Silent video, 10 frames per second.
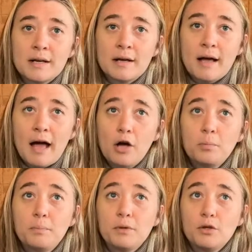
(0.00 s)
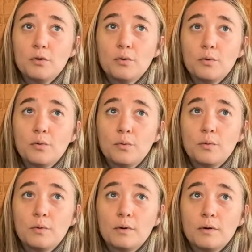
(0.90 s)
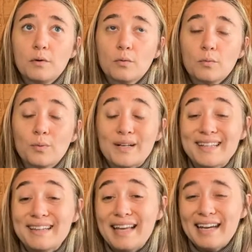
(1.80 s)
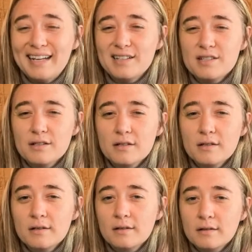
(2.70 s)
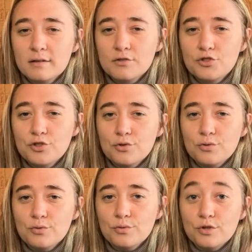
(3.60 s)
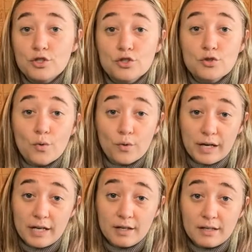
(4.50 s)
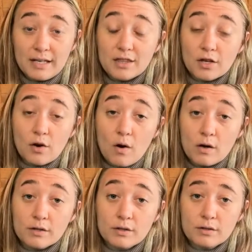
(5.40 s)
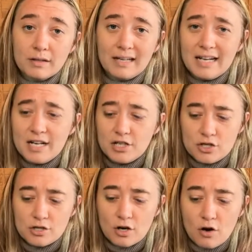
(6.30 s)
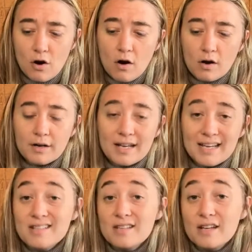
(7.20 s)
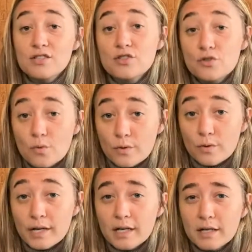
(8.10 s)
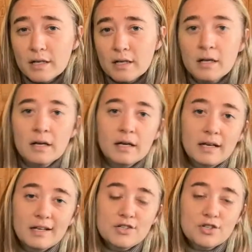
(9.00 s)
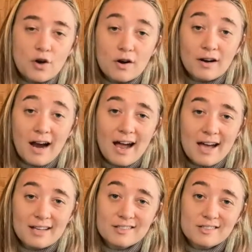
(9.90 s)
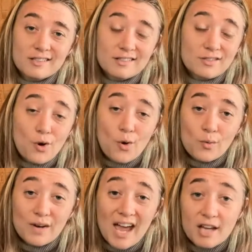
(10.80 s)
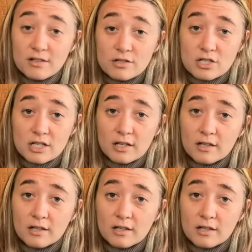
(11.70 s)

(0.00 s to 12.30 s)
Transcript: help you relate to the story in the card, each card is a story. Each card has its own energy.